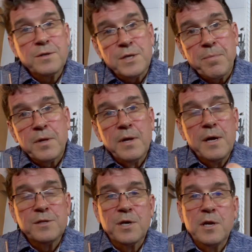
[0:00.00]
Typically,
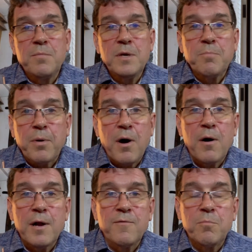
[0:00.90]
it's going to be
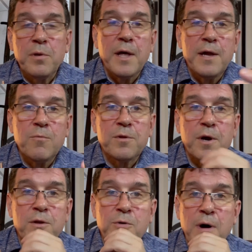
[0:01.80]
part of a blend with
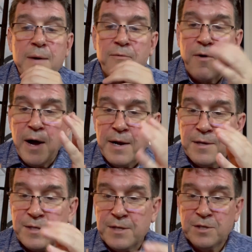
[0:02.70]
other grape
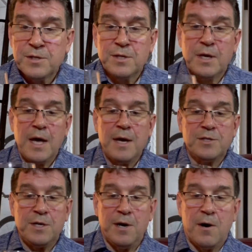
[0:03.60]
varieties, as is the
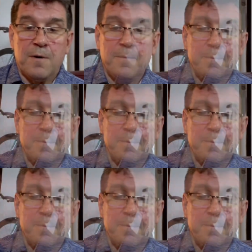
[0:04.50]
case here.